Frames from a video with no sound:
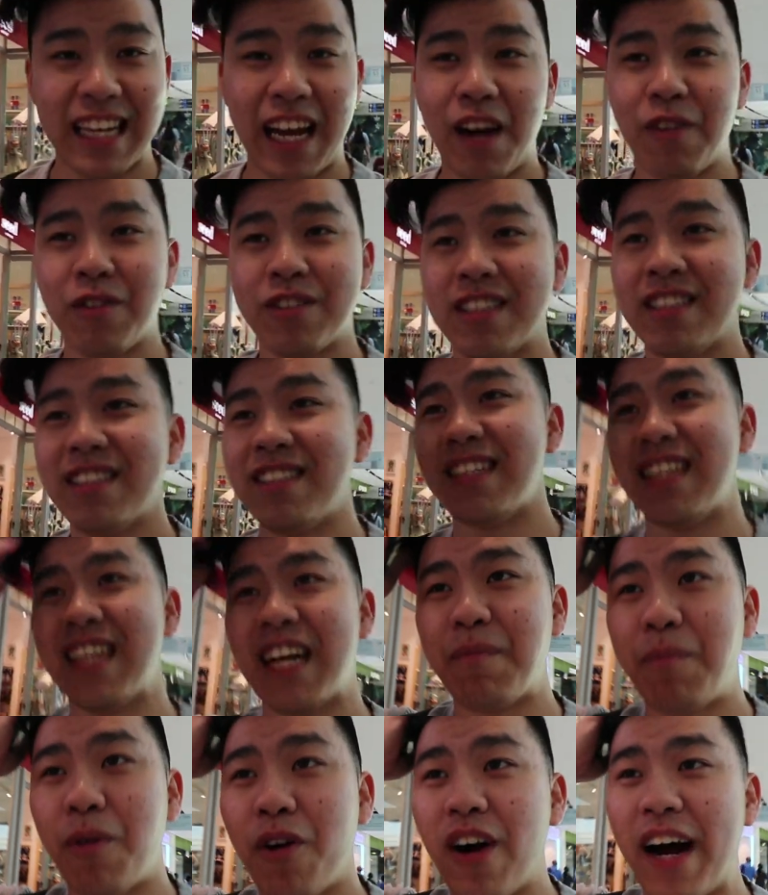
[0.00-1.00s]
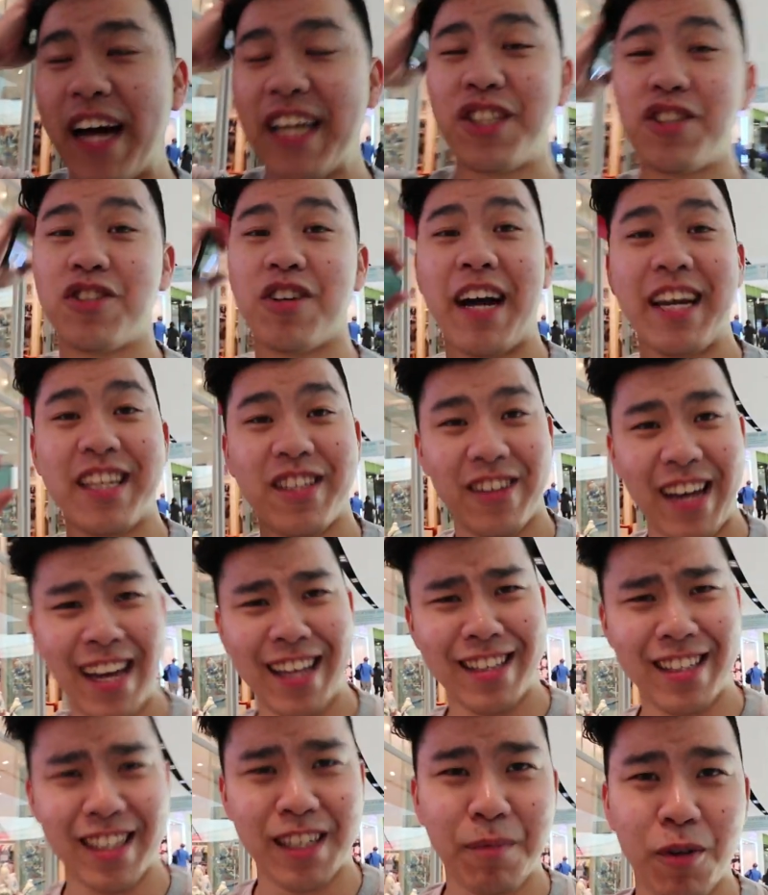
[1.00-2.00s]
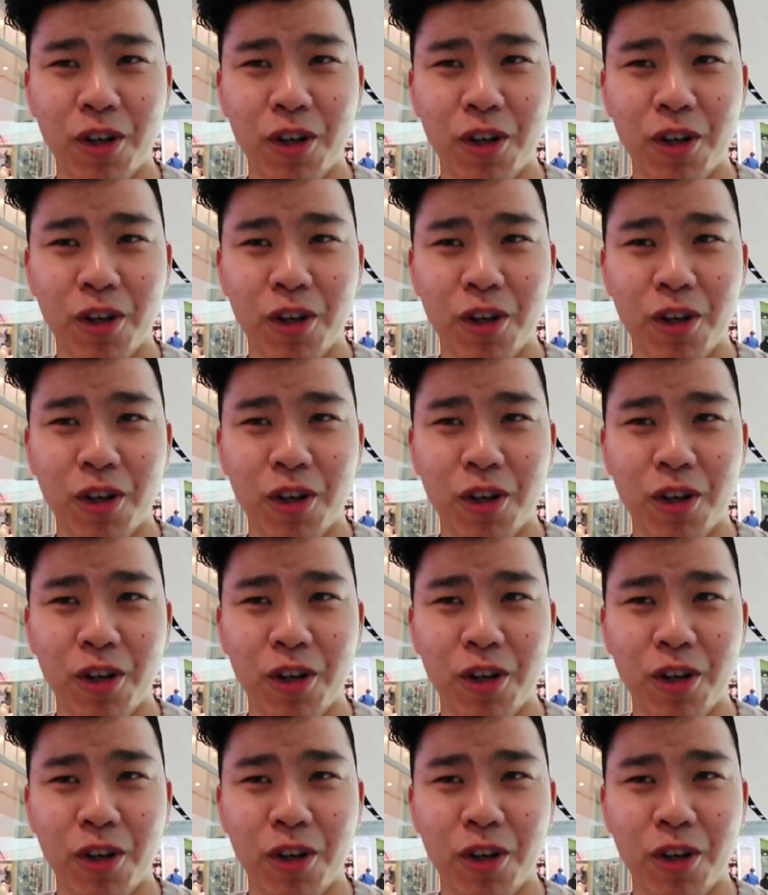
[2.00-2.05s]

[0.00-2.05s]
time I was in Singapore, I tried to enter the